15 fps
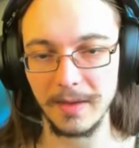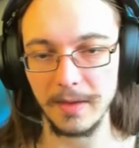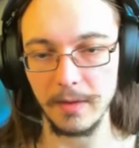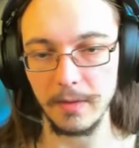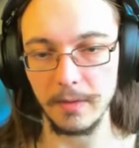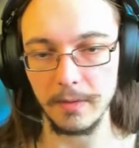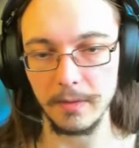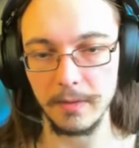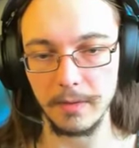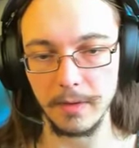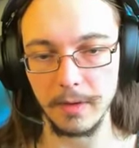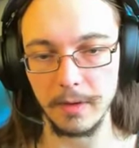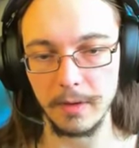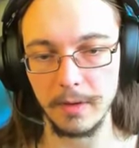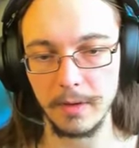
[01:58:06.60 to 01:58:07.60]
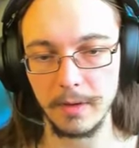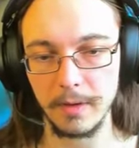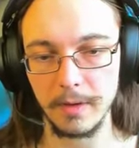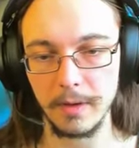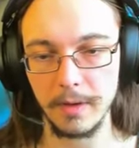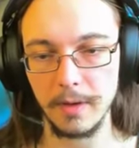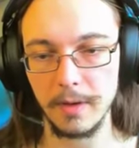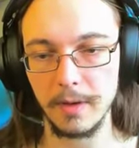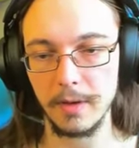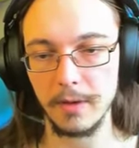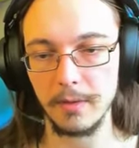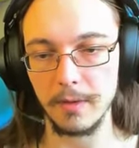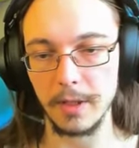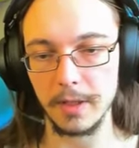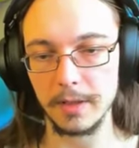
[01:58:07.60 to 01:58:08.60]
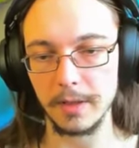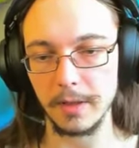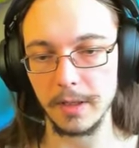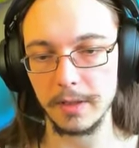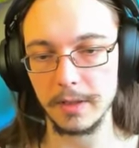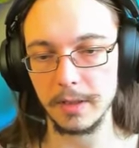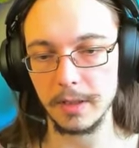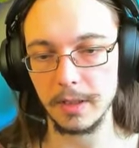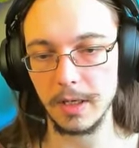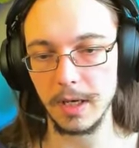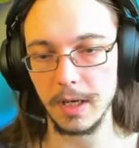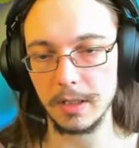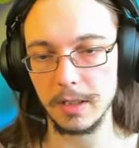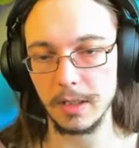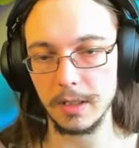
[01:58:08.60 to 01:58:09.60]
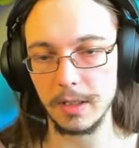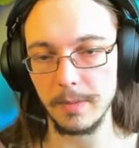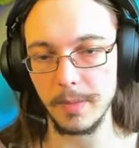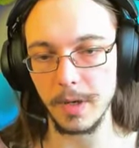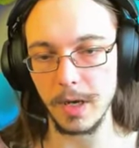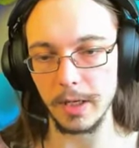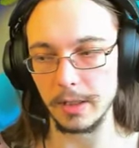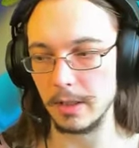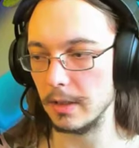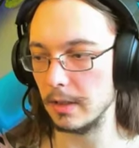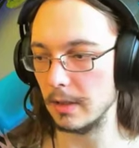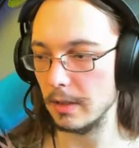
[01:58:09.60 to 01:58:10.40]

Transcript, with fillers: Yeah. Oh, okay. Well, that's not nice. Get in the butt.